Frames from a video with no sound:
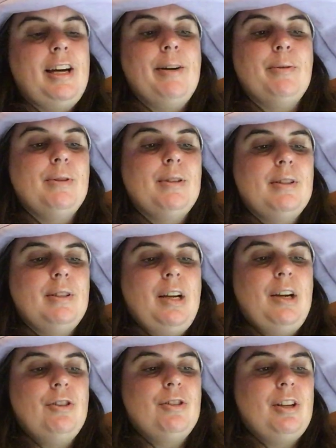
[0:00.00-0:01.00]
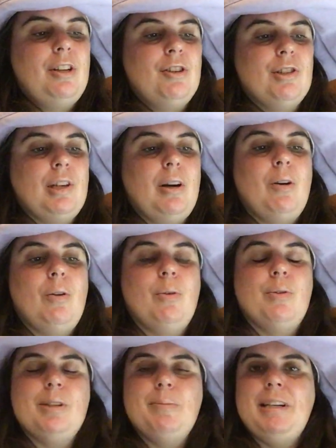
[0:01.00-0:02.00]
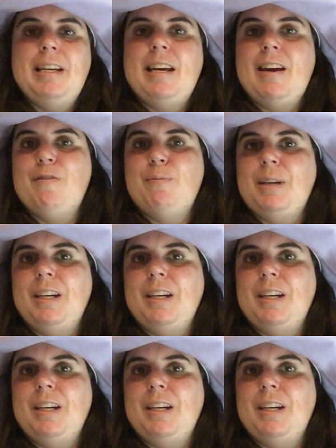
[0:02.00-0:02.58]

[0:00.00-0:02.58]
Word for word: house years and years ago, somebody gave